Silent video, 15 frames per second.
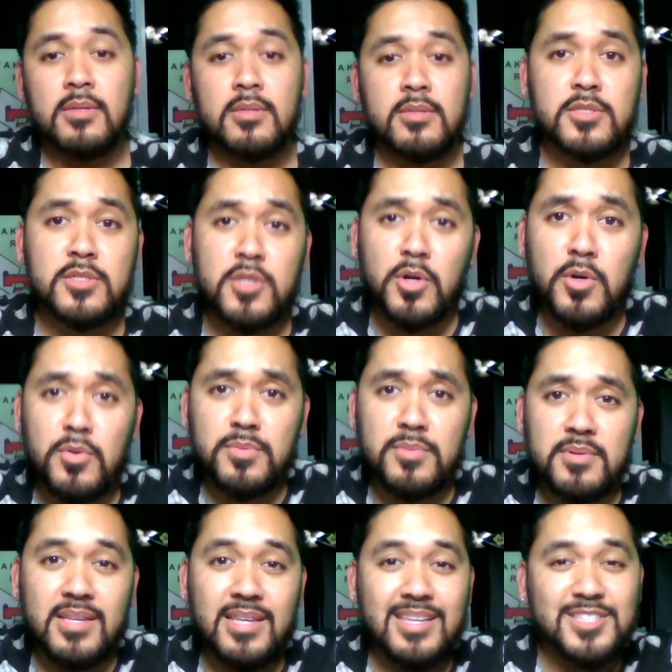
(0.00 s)
So
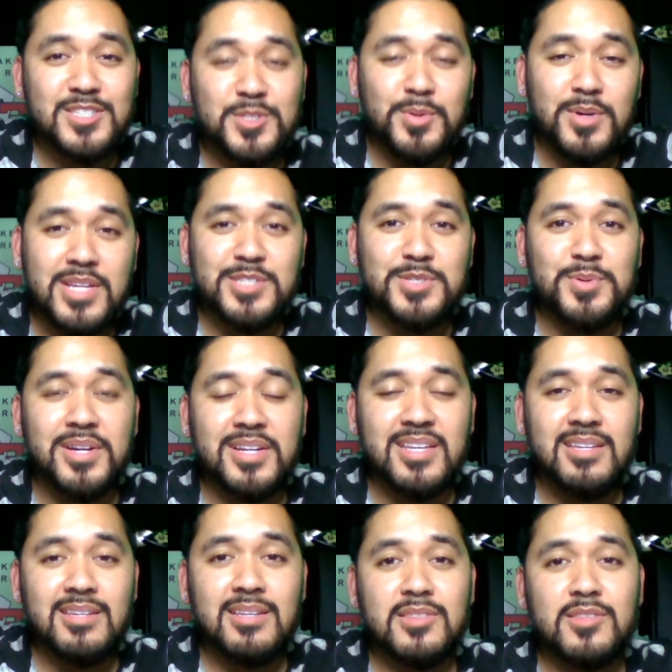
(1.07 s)
it's
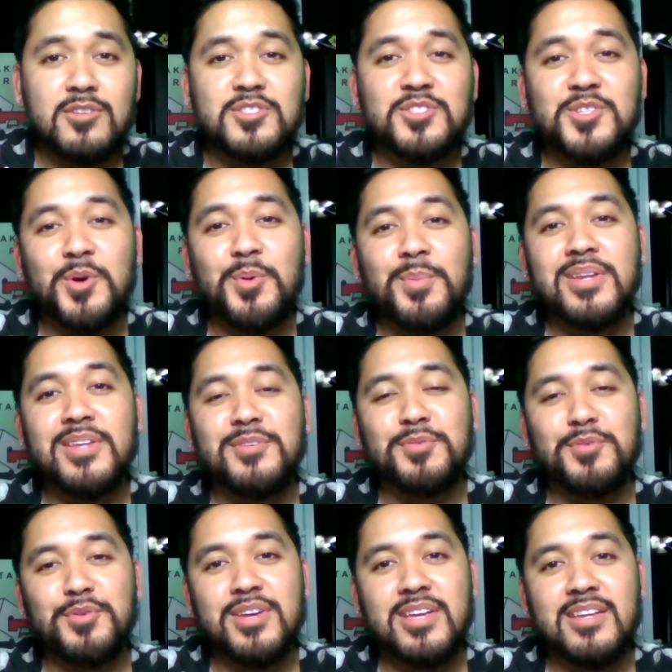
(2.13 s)
2020. There's so many
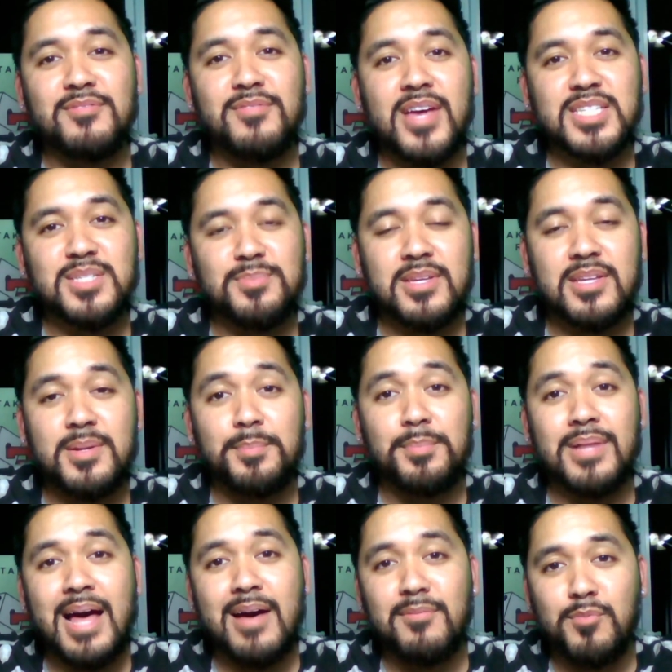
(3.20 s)
free investment
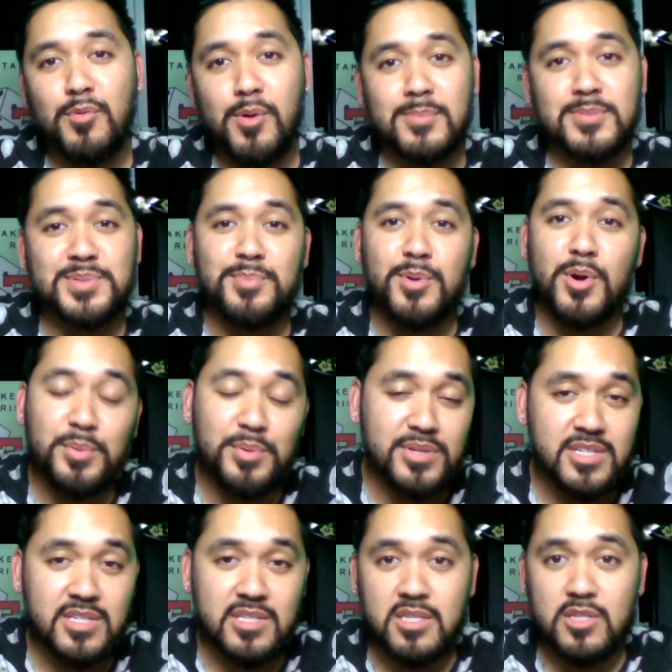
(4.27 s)
platforms,
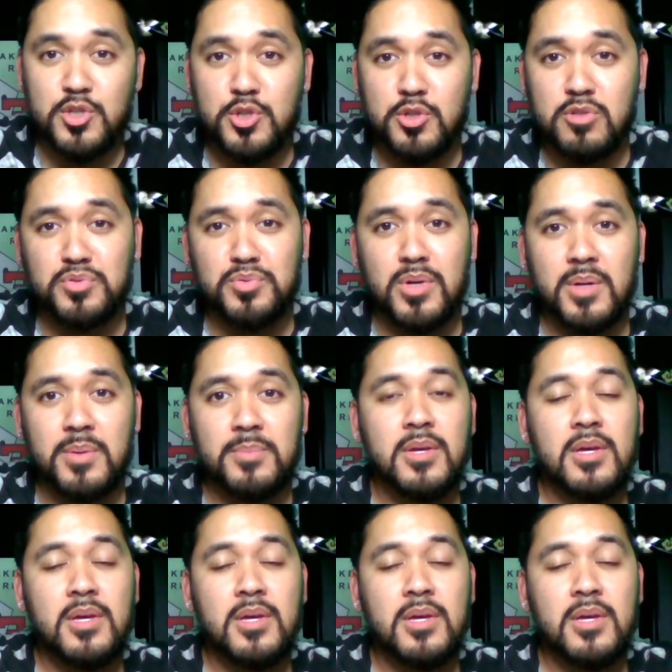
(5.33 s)
brokerages to choose from.